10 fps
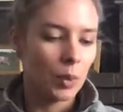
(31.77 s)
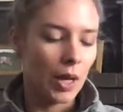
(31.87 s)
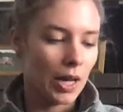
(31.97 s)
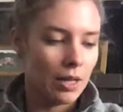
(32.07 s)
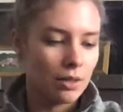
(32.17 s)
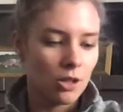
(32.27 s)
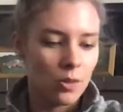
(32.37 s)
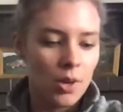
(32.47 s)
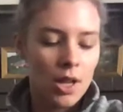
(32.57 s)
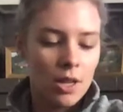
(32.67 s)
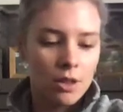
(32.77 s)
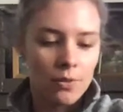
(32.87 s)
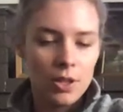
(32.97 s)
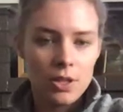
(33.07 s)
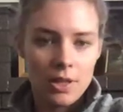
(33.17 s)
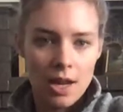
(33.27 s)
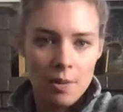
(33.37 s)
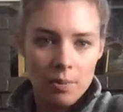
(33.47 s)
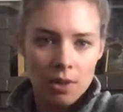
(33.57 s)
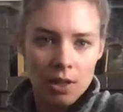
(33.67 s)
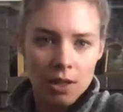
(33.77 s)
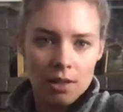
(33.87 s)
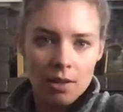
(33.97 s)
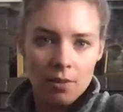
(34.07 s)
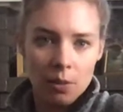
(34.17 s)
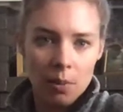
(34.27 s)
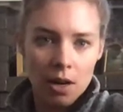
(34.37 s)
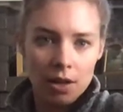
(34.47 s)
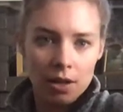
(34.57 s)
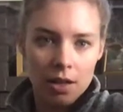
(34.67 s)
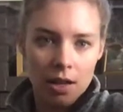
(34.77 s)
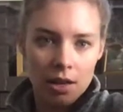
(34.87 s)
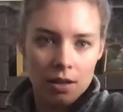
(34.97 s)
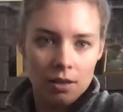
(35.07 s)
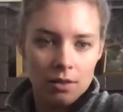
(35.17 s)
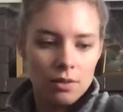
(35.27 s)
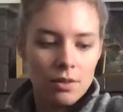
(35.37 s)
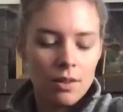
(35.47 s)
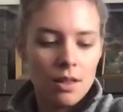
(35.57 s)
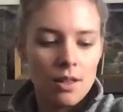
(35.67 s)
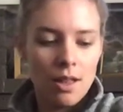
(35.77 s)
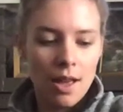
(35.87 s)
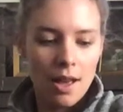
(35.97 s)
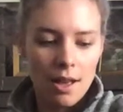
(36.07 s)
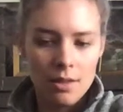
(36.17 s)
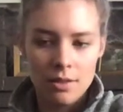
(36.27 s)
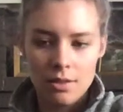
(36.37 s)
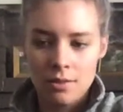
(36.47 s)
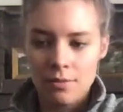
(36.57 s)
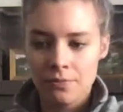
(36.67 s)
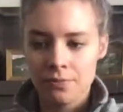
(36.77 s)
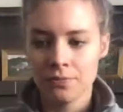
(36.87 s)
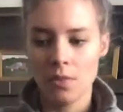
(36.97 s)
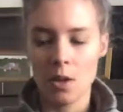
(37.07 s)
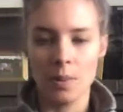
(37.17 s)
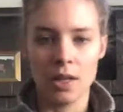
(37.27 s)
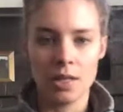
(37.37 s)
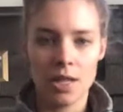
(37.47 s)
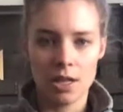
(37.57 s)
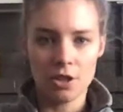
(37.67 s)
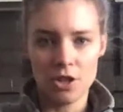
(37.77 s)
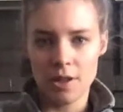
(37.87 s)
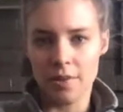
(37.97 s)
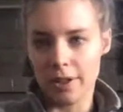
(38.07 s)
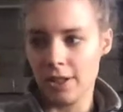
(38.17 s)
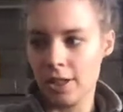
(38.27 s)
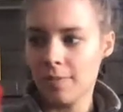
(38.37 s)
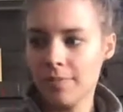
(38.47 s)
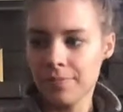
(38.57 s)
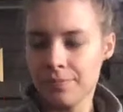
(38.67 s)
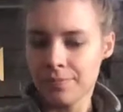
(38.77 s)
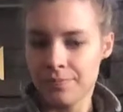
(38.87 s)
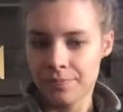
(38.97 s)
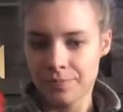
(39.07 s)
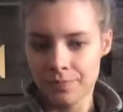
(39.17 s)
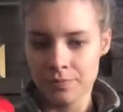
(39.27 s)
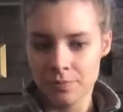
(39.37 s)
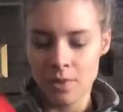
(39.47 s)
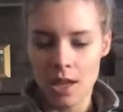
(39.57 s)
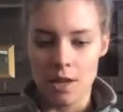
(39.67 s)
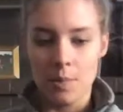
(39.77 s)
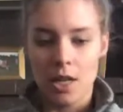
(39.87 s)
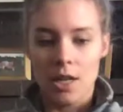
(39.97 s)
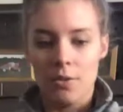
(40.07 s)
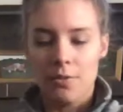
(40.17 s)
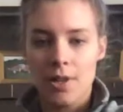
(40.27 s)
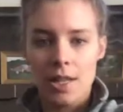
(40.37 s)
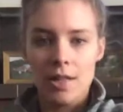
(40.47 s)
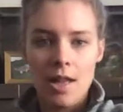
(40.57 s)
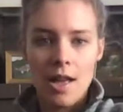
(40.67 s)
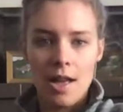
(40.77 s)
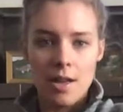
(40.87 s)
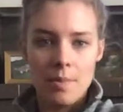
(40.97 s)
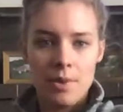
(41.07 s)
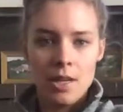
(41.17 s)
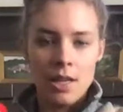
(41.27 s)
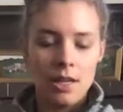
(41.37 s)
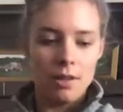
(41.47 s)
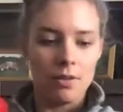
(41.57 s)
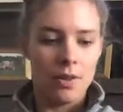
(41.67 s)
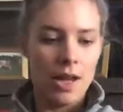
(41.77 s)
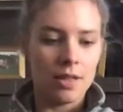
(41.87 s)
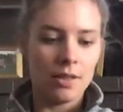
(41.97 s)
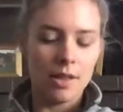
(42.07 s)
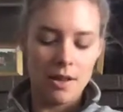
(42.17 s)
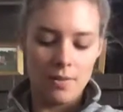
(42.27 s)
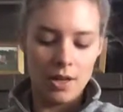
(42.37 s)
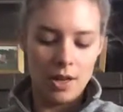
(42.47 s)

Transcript: Okay, so the first step is to have our water in the glass. And we're going to take our shaving cream and we're going to fill up the rest of our